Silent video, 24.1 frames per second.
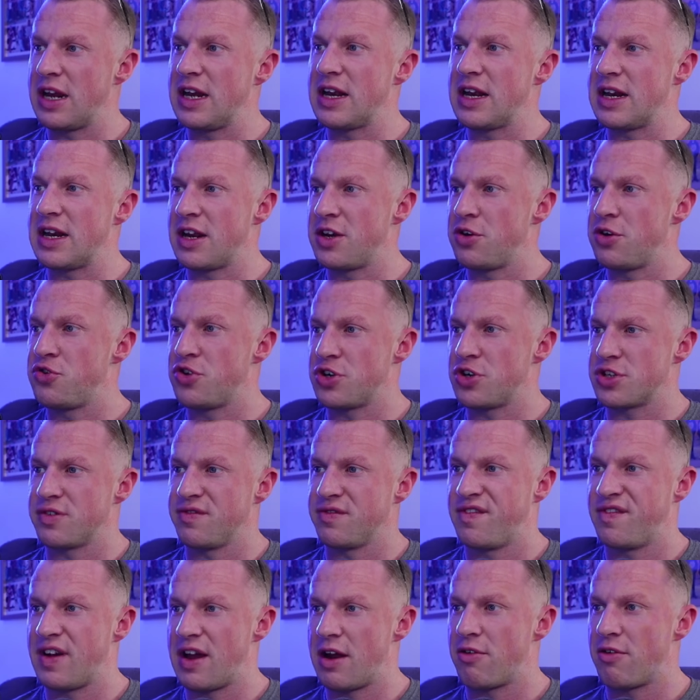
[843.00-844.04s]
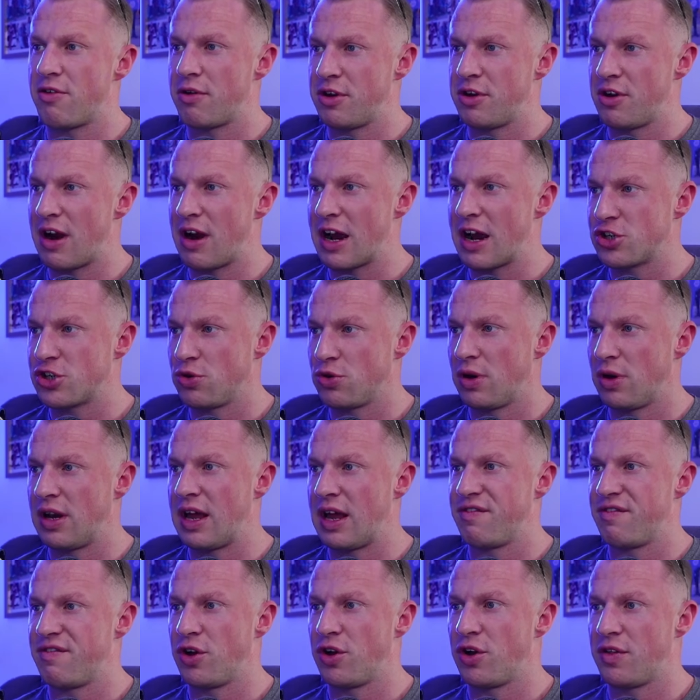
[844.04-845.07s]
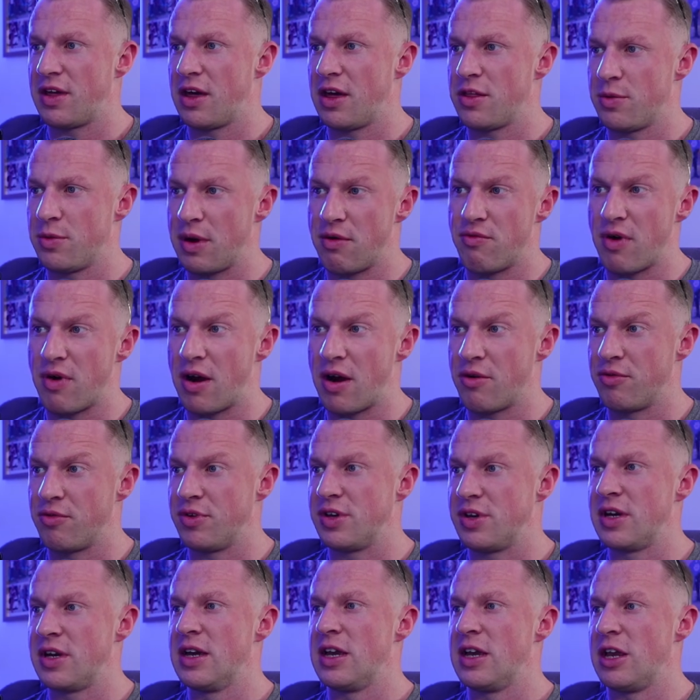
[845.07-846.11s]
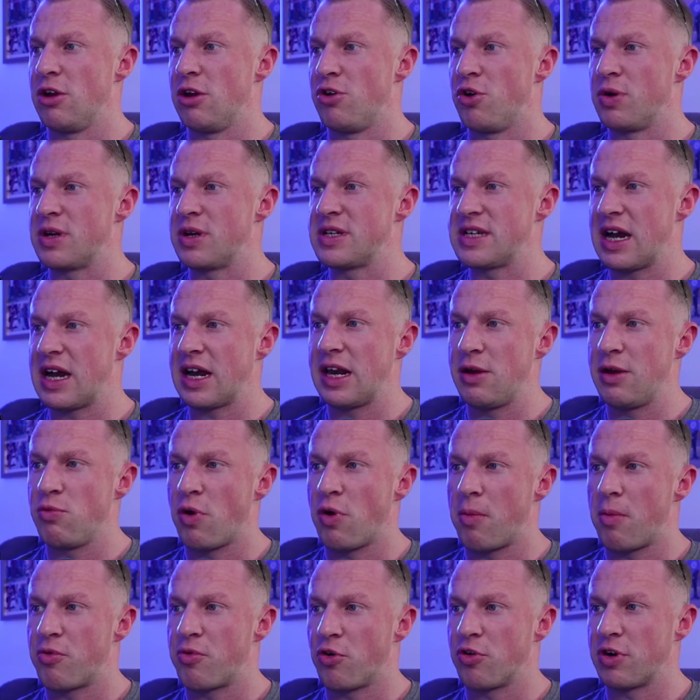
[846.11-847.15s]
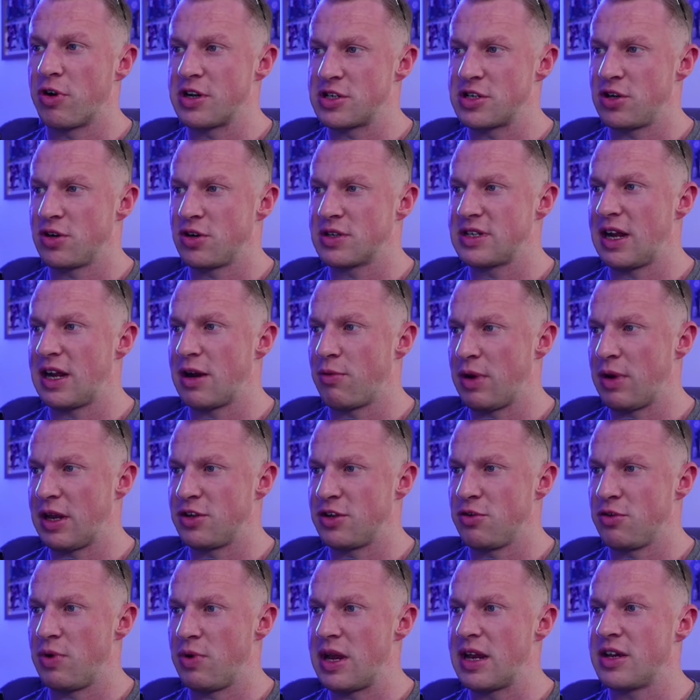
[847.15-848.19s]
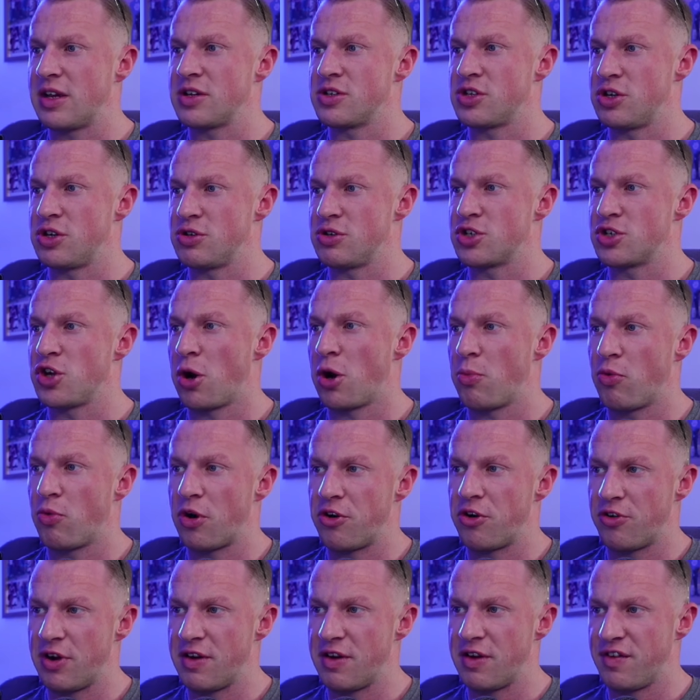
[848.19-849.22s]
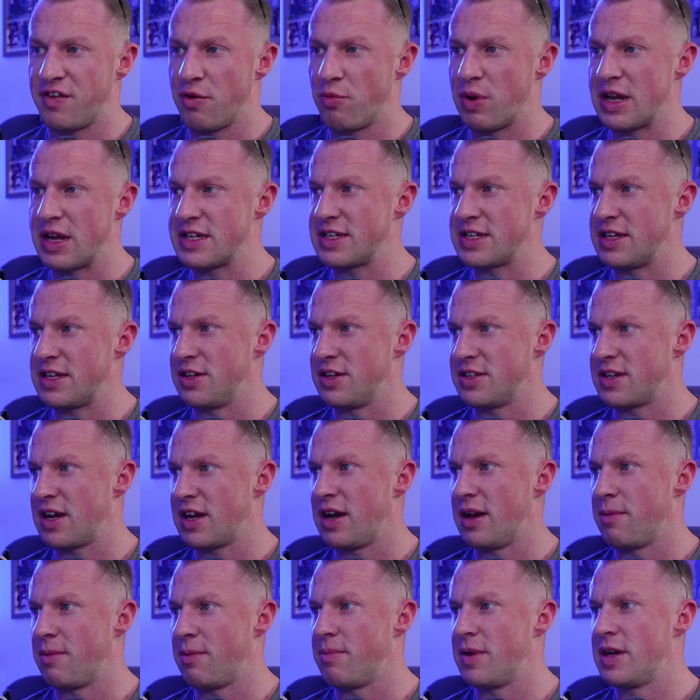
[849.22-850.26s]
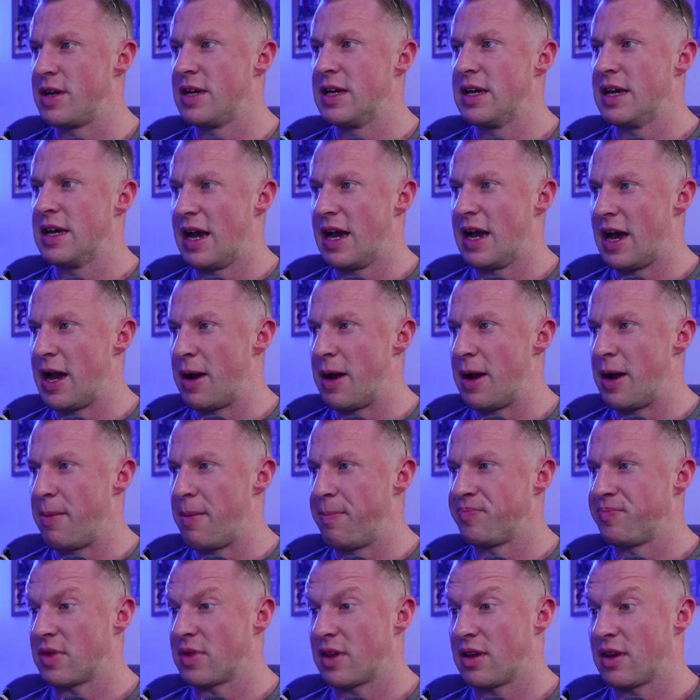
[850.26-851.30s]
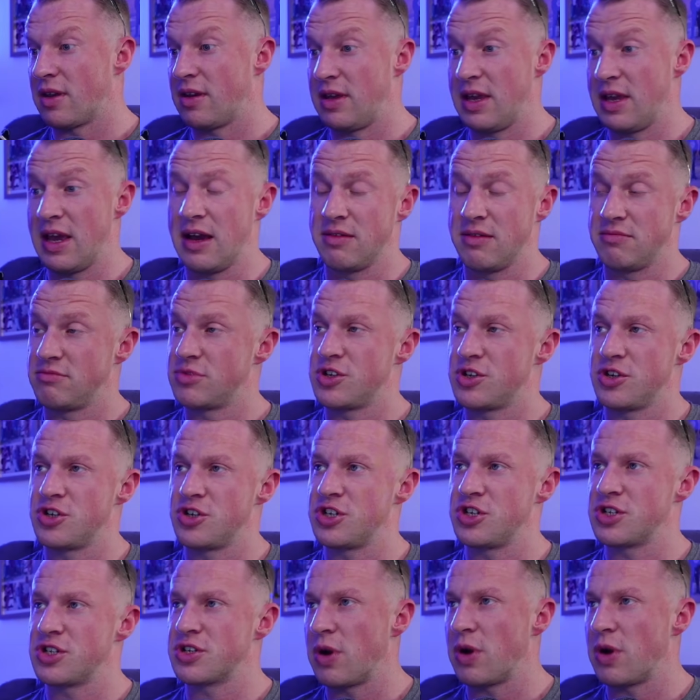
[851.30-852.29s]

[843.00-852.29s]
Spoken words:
and nutrition fit around your actual life, not the other way around. You'll know exactly what progress looks like week to week, so you stop wondering if you're wasting your time. Yeah, so just a quick